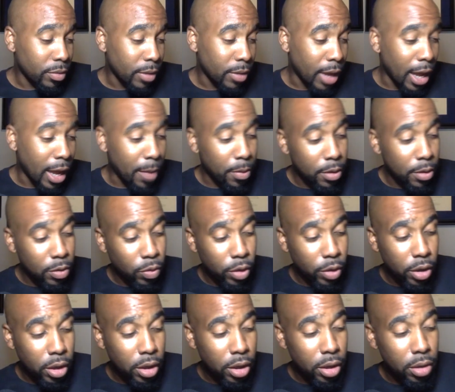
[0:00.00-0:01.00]
happens
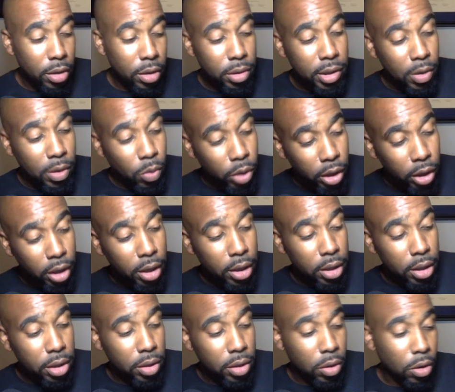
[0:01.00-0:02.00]
when someone
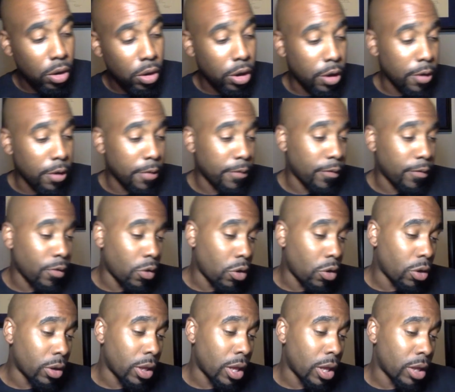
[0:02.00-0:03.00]
cuts off
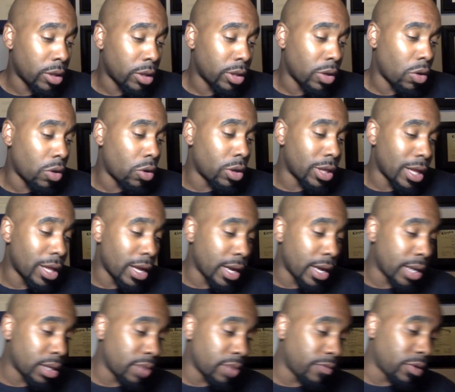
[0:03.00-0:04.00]
all
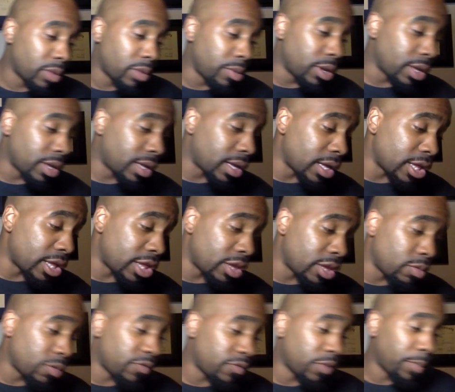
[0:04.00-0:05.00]
lines of
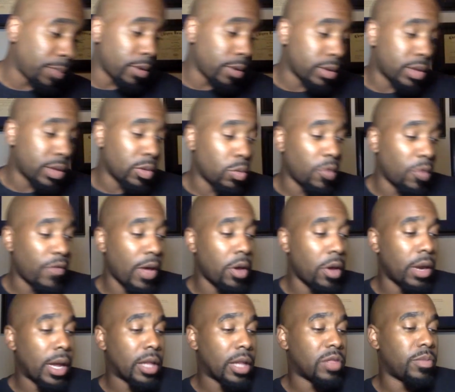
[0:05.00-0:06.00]
communication with the person
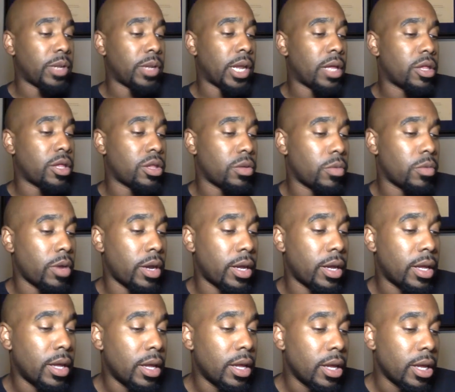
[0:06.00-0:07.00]
without an explanation,
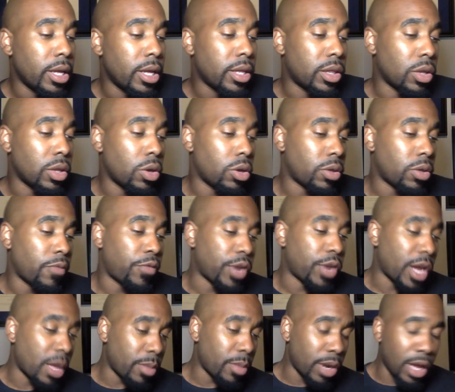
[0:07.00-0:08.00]
right? So the
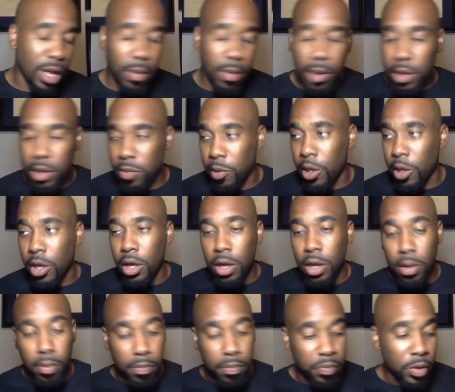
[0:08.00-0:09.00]
phenomenon has
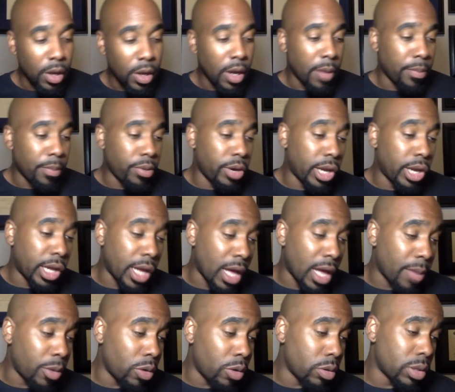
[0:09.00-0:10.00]
become pretty
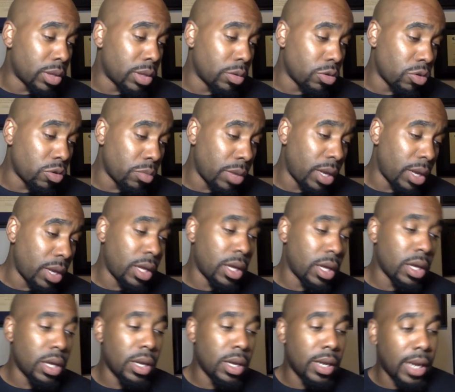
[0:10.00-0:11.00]
common on social
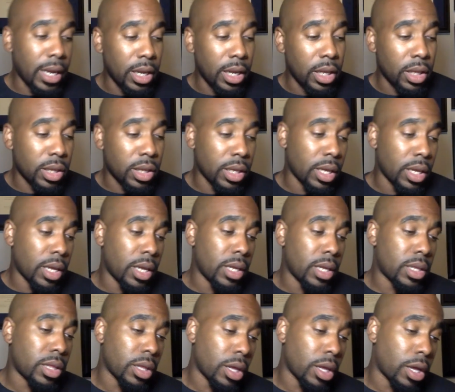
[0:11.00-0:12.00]
media and dating
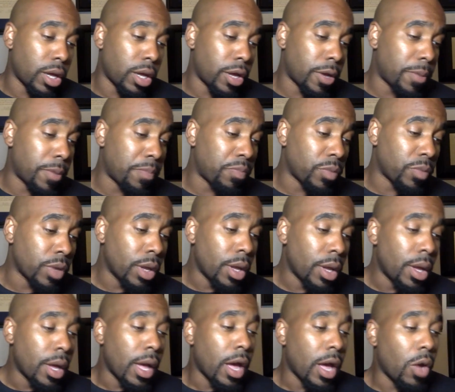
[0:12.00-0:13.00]
sites.
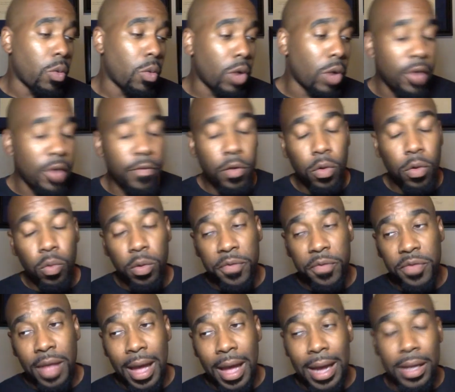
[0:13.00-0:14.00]
However,
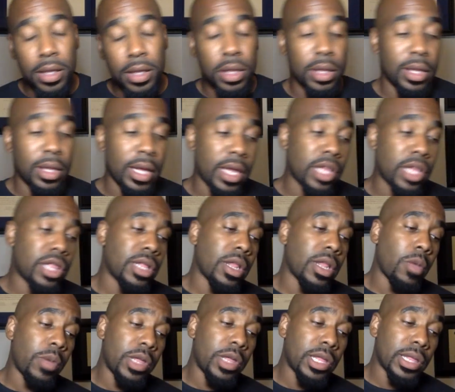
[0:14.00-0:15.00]
with the isolation
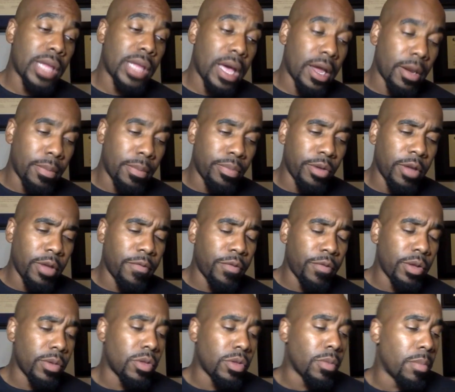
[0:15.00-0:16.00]
that we just kind of
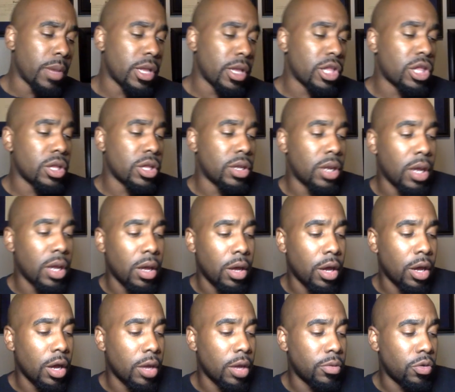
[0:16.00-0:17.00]
briefly mentioned
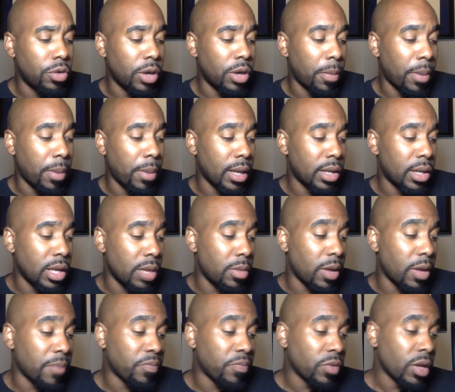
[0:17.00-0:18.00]
during the
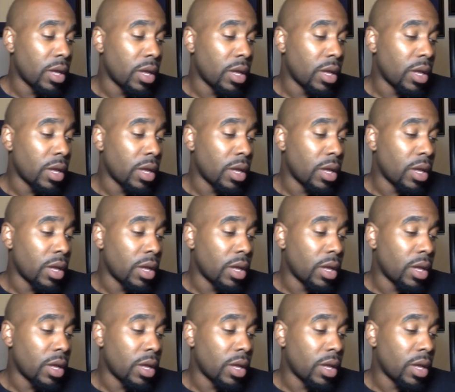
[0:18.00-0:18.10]
pandemic,